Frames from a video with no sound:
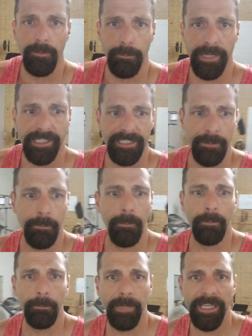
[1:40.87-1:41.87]
Make some
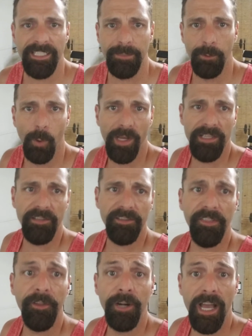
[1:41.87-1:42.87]
noises
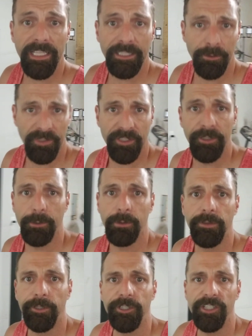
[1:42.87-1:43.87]
they're not used to.
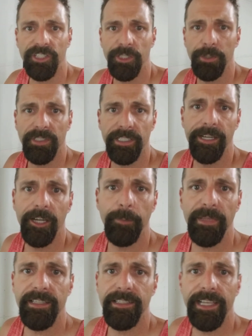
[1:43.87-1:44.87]
They're just used to hearing
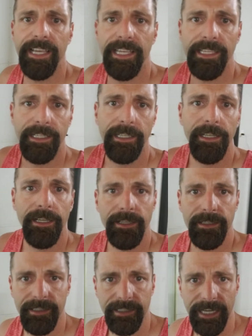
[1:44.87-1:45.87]
me say
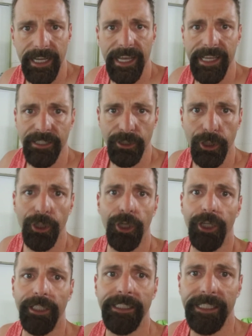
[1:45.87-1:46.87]
stay and
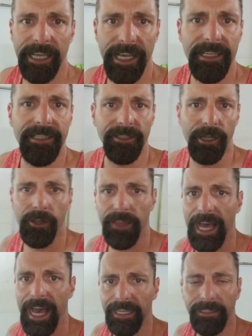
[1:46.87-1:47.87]
good and yes and all
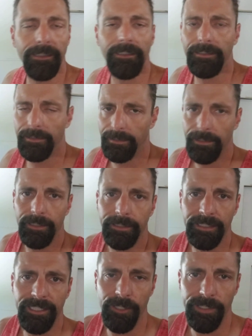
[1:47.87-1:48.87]
that.
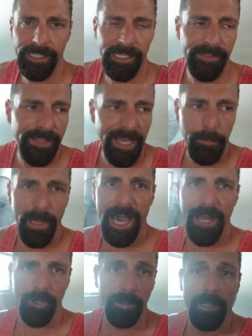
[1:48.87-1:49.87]
And so they get in that
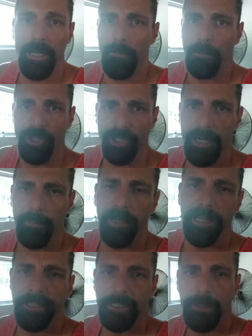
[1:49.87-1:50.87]
pattern, but you got to
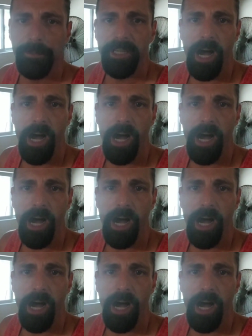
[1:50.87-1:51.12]
break it up.